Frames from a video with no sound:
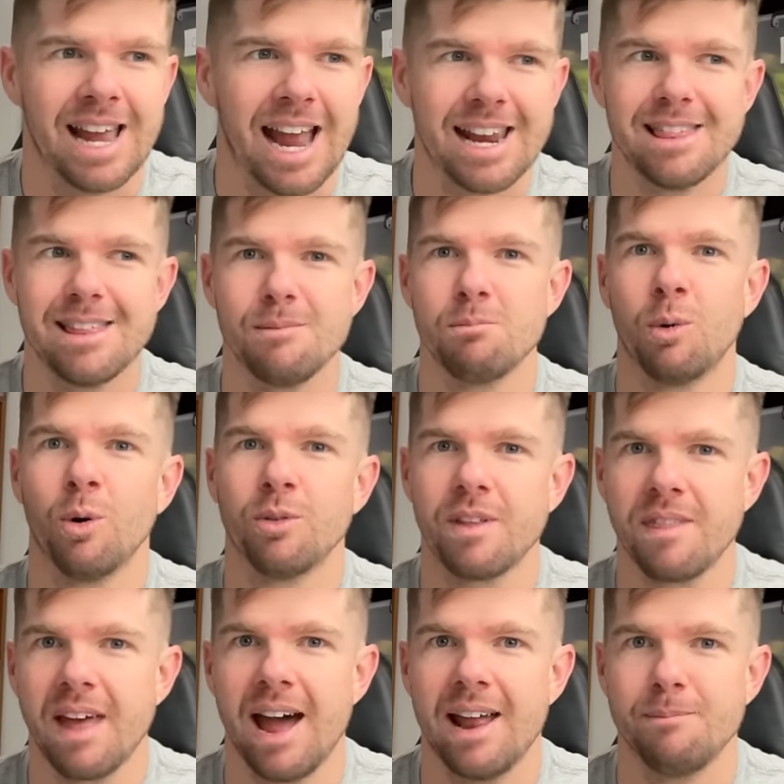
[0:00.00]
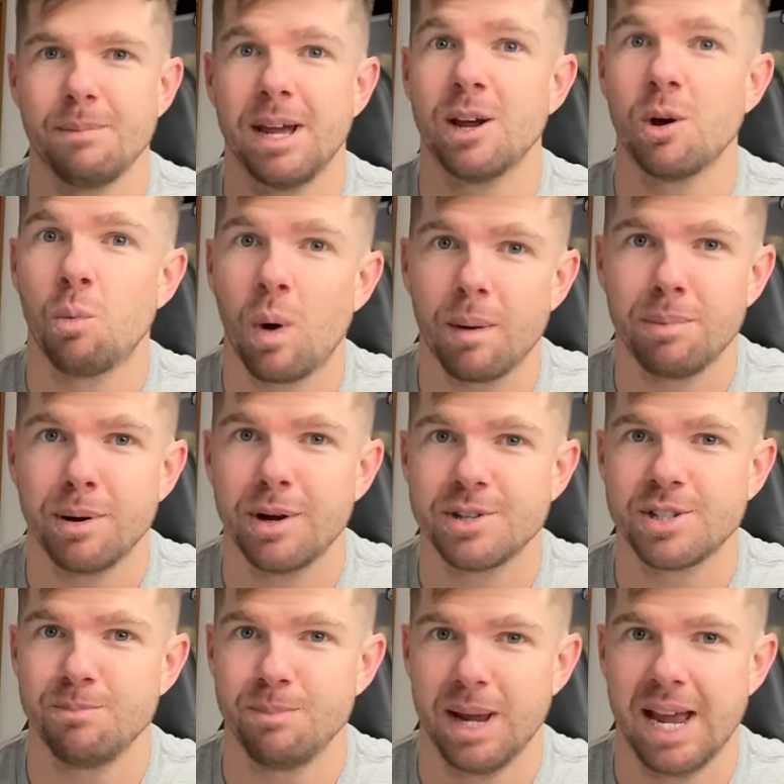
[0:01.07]
Anything more than that, being a
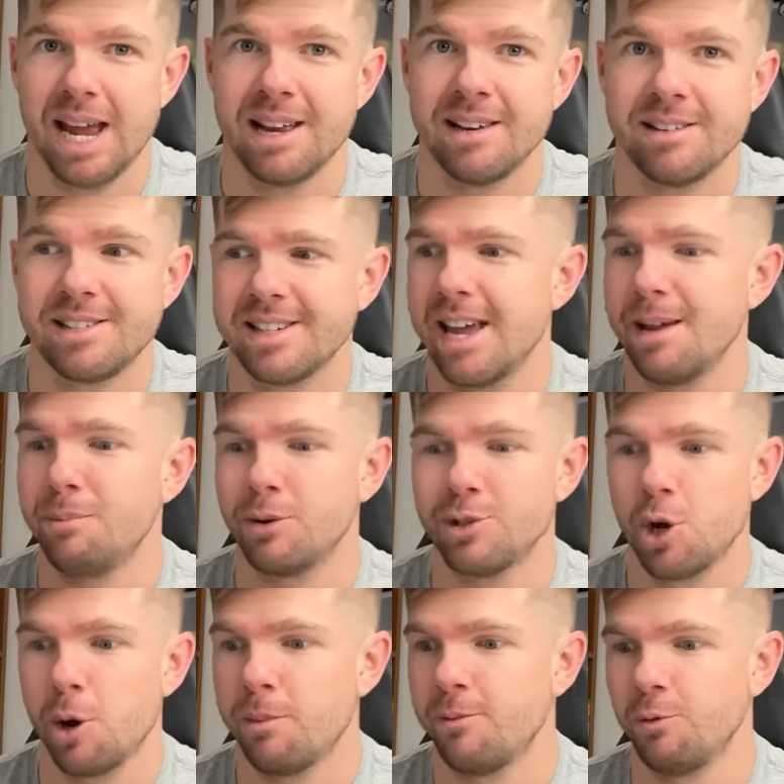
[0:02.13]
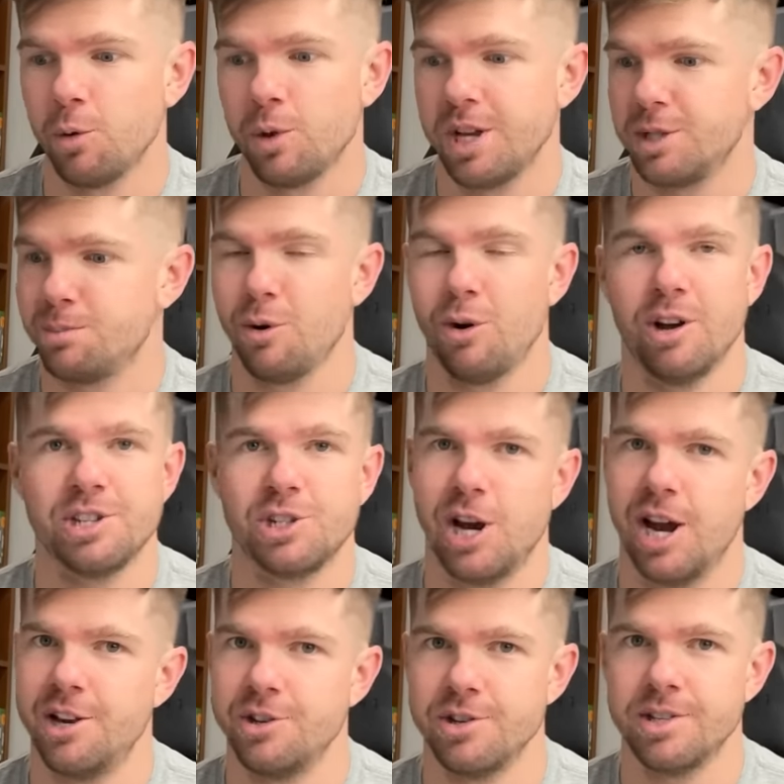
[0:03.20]
one-person band, to keep on top of all these price
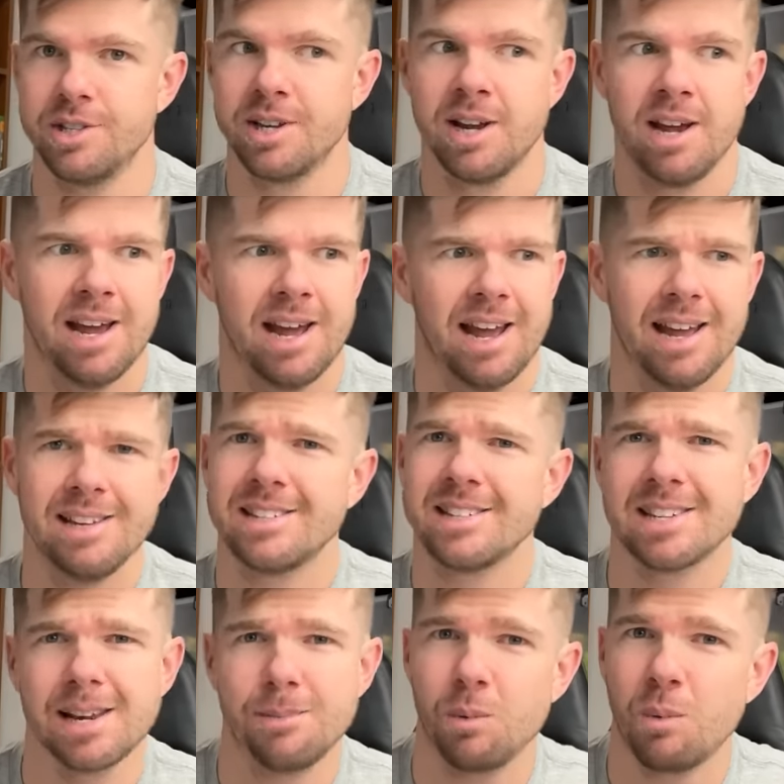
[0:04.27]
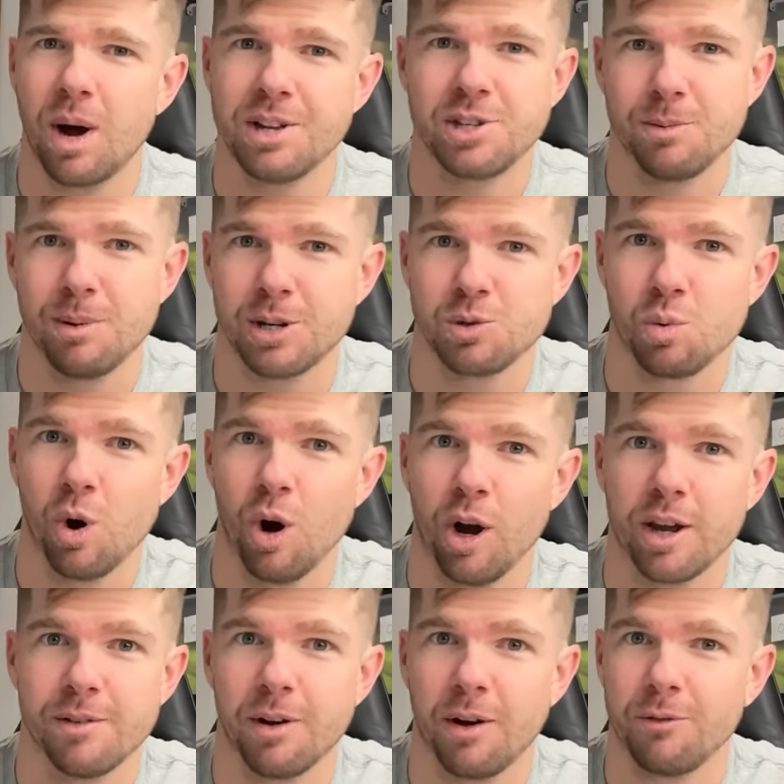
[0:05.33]
changes, is just going to be way too much
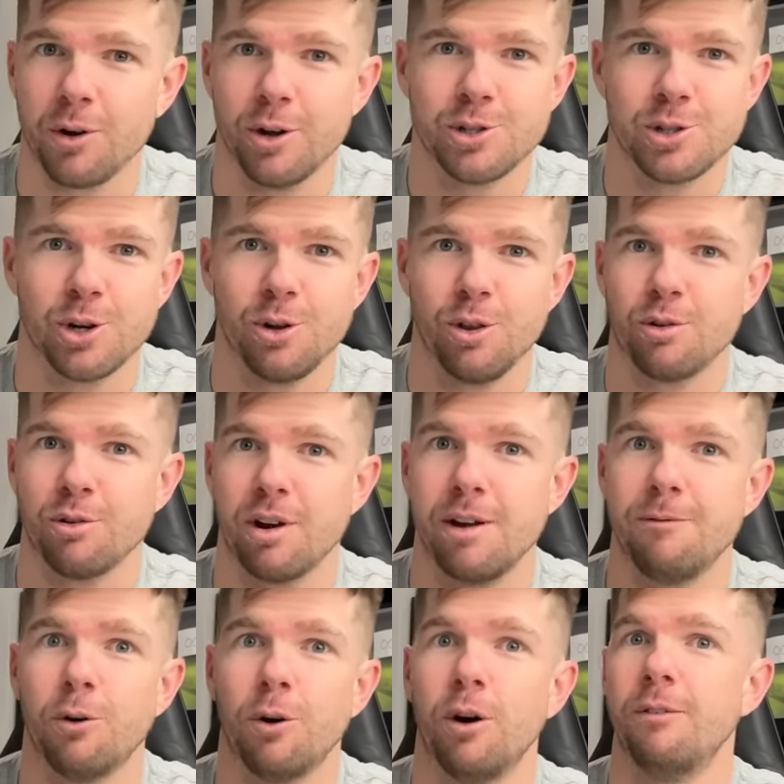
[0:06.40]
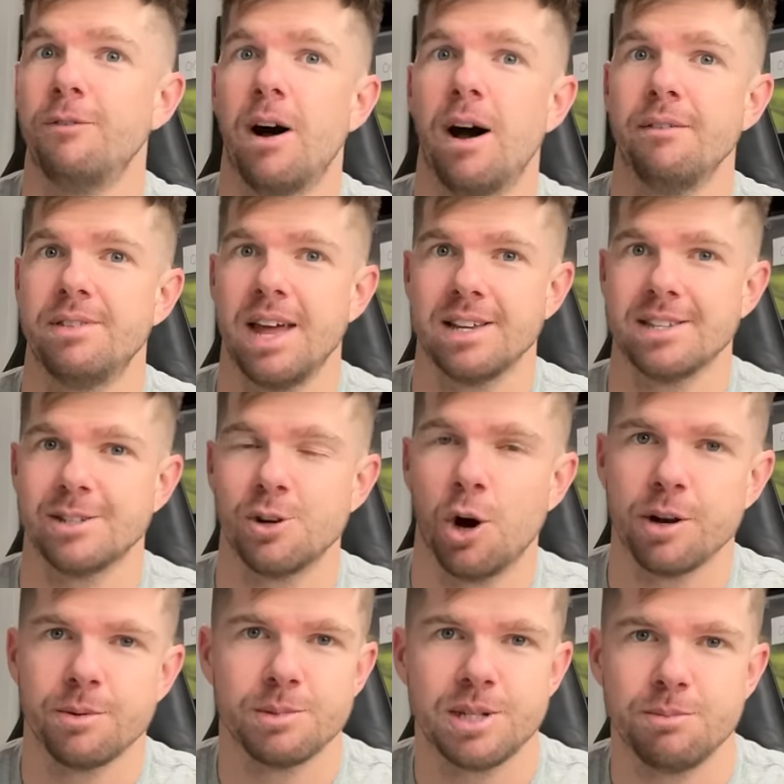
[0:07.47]
work if I've got two, three, four, five thousand
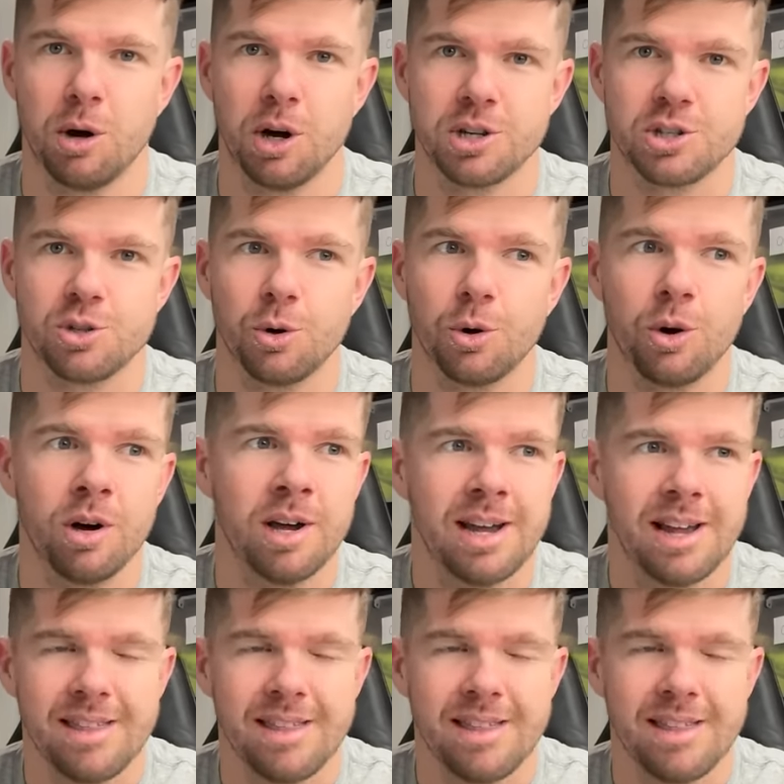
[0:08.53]
items in my store.